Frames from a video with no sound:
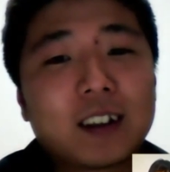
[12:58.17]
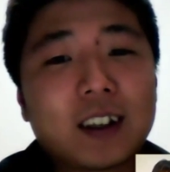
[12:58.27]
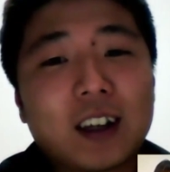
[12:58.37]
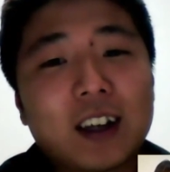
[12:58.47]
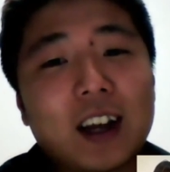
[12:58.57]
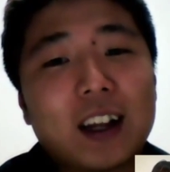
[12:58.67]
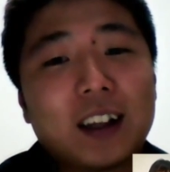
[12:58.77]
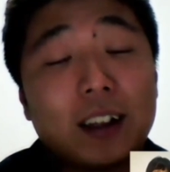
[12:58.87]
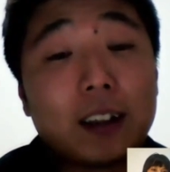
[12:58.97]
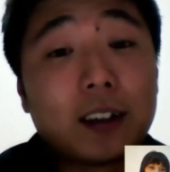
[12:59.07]
okay,
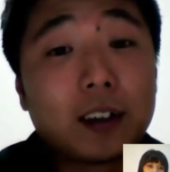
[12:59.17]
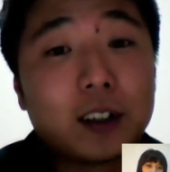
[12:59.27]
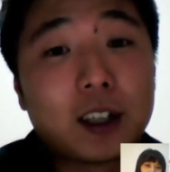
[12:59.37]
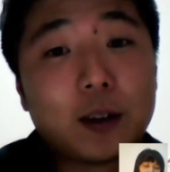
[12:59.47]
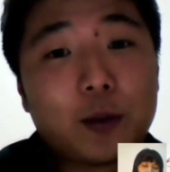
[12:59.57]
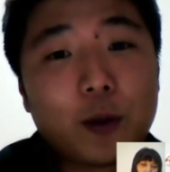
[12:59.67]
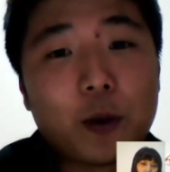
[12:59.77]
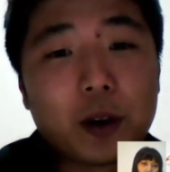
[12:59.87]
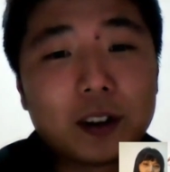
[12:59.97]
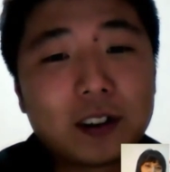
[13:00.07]
and they're looking
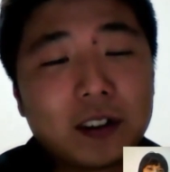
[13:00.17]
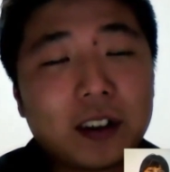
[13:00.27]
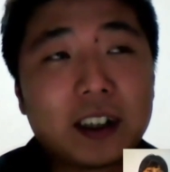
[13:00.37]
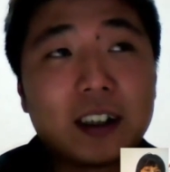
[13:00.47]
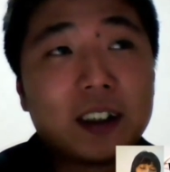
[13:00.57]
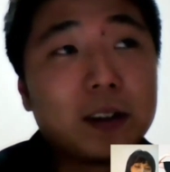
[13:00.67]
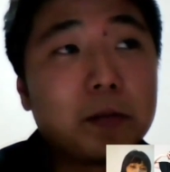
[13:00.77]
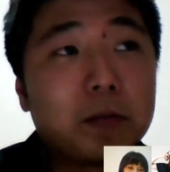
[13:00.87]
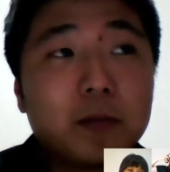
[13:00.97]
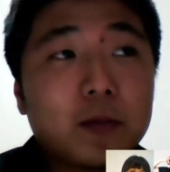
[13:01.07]
for like a
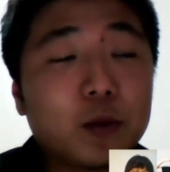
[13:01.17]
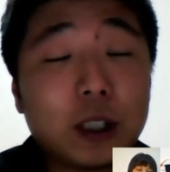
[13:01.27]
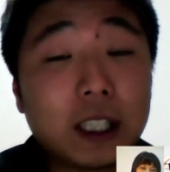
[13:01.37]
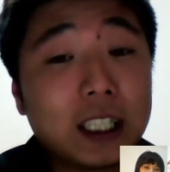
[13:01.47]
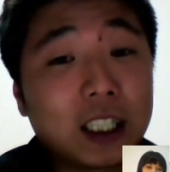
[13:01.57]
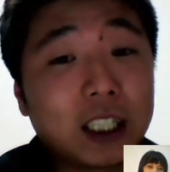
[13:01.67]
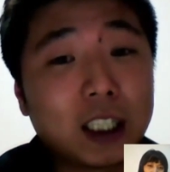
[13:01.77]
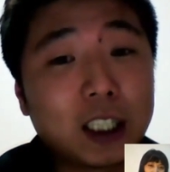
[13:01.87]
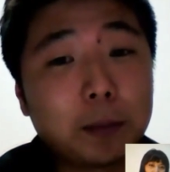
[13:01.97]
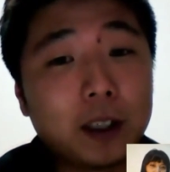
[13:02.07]

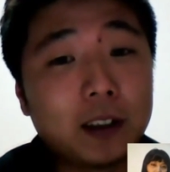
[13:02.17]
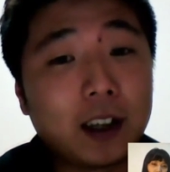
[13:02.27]
relationship, a